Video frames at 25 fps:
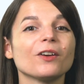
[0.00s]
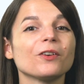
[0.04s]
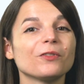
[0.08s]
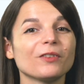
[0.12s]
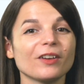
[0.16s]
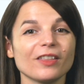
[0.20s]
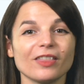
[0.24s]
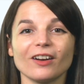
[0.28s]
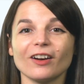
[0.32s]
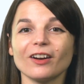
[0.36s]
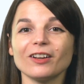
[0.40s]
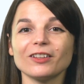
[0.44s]

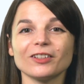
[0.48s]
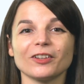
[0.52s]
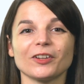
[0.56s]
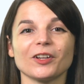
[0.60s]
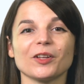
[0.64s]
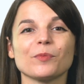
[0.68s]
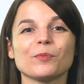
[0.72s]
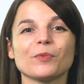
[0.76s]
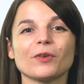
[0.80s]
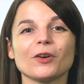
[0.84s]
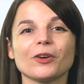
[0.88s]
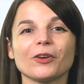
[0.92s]
With our
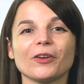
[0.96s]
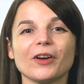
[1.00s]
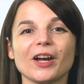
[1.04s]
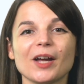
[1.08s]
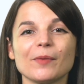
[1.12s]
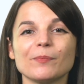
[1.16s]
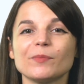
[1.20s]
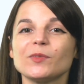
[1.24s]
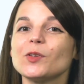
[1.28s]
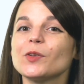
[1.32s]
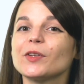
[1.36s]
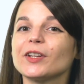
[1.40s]
learning
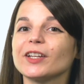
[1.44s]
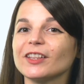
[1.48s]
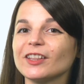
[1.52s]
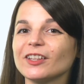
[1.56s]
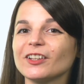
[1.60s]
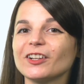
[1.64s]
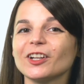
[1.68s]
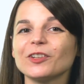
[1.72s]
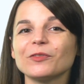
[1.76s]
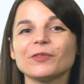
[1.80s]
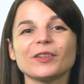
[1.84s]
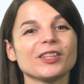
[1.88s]
program, you can
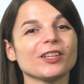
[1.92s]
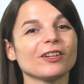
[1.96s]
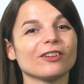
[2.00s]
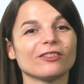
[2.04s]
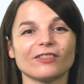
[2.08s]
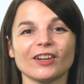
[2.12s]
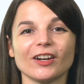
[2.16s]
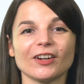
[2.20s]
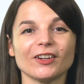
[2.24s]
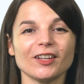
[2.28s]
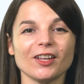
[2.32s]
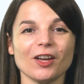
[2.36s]
learn with your
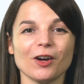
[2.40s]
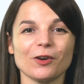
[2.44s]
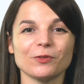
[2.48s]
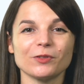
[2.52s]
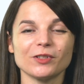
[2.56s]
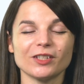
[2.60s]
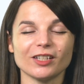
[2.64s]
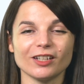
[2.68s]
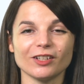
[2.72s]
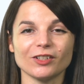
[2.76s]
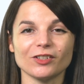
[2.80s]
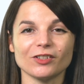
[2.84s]
very
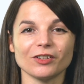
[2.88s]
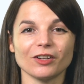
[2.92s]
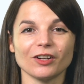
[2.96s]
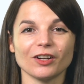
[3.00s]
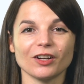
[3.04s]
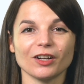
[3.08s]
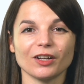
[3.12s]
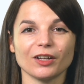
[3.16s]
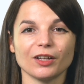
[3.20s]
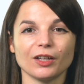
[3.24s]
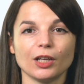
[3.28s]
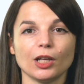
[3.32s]
own
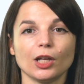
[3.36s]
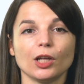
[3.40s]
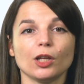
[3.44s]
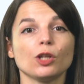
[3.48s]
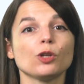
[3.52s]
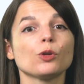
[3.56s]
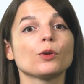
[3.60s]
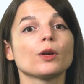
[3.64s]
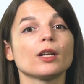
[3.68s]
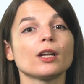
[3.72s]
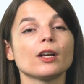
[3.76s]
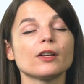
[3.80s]
teacher.
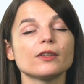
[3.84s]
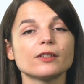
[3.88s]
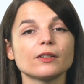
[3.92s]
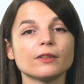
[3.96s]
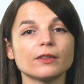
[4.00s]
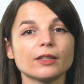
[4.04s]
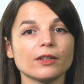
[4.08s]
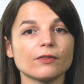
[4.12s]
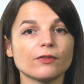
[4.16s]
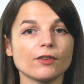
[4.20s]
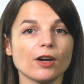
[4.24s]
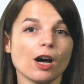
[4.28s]
You can
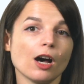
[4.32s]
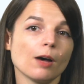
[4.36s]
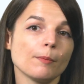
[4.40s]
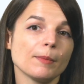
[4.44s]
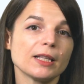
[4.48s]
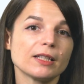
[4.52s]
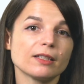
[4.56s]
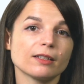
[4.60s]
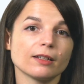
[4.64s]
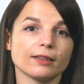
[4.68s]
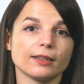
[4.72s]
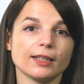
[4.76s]
also leave
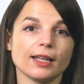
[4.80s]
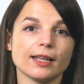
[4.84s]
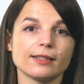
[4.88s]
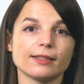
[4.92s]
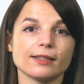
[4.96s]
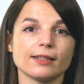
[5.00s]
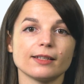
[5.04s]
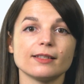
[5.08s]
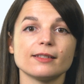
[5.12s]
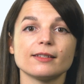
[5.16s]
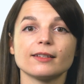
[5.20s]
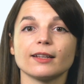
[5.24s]
comments on
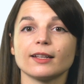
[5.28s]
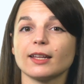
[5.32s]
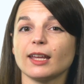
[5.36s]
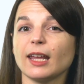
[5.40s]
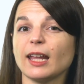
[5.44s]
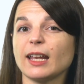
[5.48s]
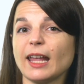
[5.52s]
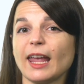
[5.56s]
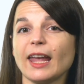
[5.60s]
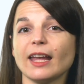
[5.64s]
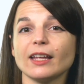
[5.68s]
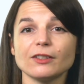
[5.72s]
lessons and
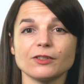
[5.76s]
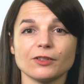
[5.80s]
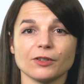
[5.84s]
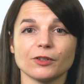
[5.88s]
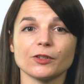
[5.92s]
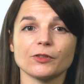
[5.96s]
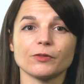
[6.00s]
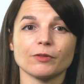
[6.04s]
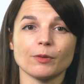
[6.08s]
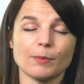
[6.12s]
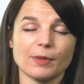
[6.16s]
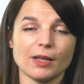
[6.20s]
get
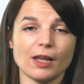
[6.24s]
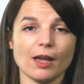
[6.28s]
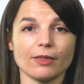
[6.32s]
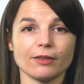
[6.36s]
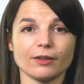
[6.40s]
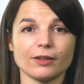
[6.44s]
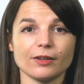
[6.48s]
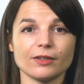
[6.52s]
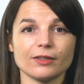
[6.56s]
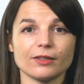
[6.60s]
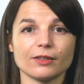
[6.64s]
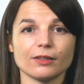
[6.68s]
answers from the
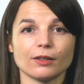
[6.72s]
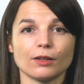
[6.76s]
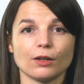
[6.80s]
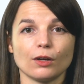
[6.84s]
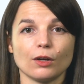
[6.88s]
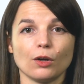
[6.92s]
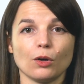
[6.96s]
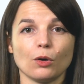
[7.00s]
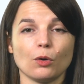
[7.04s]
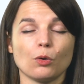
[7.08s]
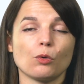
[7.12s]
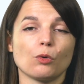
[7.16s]
others.
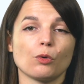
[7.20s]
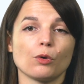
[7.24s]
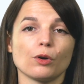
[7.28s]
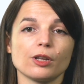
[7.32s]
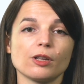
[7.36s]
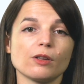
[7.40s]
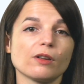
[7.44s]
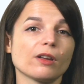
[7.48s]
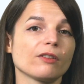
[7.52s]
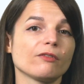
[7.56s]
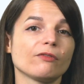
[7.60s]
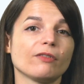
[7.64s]
Or
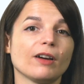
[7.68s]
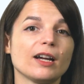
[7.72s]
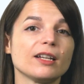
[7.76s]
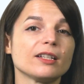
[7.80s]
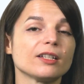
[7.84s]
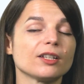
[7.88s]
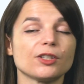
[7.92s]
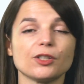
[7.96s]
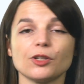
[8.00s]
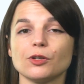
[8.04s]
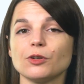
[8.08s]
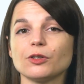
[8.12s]
you can
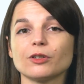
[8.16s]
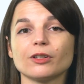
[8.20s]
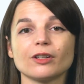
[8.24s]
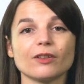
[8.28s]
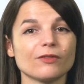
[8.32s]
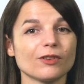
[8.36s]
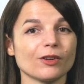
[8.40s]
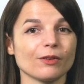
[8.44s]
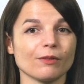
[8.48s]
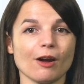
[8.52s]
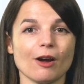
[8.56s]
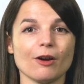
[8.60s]
find a tutor
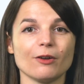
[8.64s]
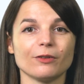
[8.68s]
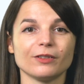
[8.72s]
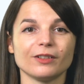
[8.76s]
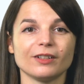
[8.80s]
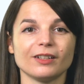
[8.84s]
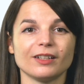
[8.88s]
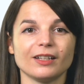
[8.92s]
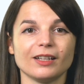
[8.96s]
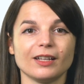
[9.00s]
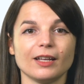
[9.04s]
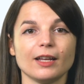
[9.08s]
of your own.
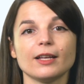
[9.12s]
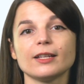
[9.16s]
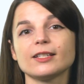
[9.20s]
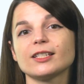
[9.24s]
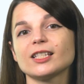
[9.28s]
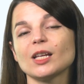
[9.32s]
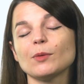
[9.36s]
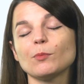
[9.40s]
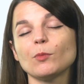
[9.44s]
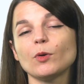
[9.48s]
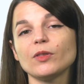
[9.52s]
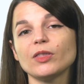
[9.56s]

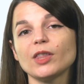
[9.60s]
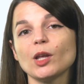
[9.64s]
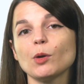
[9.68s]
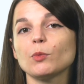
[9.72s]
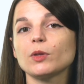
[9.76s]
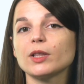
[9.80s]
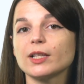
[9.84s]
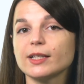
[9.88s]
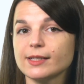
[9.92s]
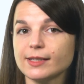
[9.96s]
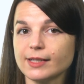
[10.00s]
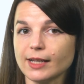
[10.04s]
someone that
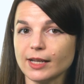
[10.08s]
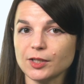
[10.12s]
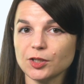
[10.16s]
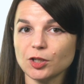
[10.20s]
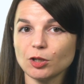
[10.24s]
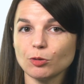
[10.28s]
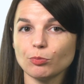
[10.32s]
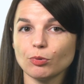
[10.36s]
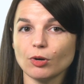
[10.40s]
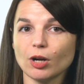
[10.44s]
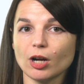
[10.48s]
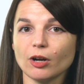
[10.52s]
will assess
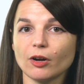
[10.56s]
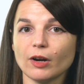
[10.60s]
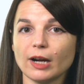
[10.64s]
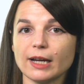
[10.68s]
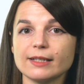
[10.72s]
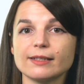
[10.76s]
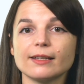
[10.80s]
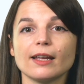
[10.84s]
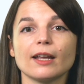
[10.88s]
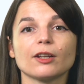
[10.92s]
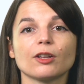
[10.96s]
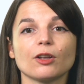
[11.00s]
your
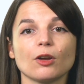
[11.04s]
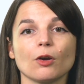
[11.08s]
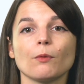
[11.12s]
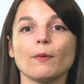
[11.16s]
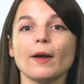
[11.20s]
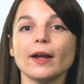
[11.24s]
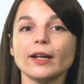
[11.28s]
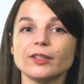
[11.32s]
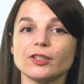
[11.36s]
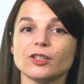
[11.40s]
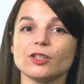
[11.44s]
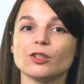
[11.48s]
progress and
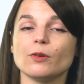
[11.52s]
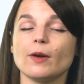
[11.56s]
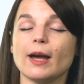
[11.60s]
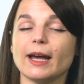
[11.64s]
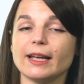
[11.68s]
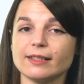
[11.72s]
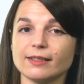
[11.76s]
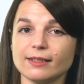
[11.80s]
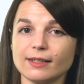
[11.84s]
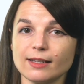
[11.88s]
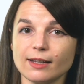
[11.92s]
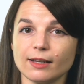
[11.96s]
correct you
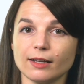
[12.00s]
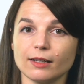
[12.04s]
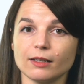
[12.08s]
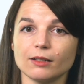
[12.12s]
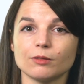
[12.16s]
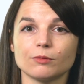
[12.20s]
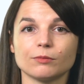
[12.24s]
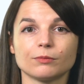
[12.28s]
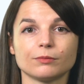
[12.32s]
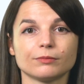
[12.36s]
as needed.